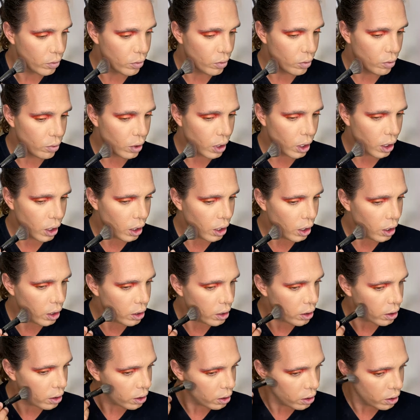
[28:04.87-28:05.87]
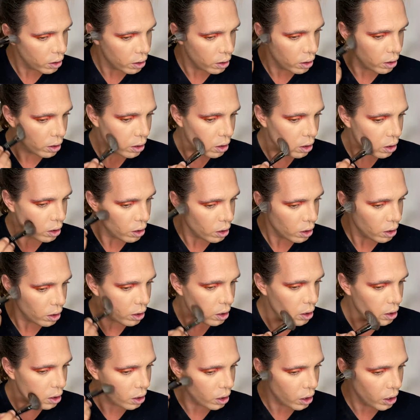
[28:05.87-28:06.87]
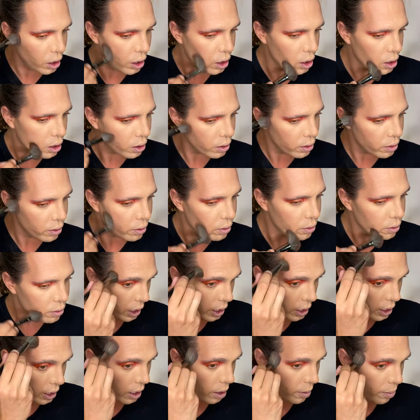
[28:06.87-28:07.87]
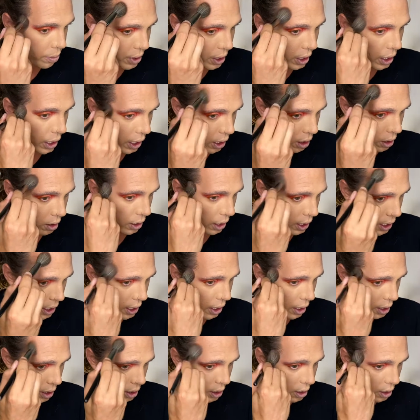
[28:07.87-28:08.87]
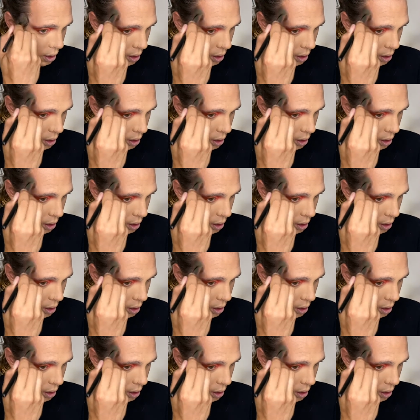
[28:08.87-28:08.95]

right in here and up the hairline.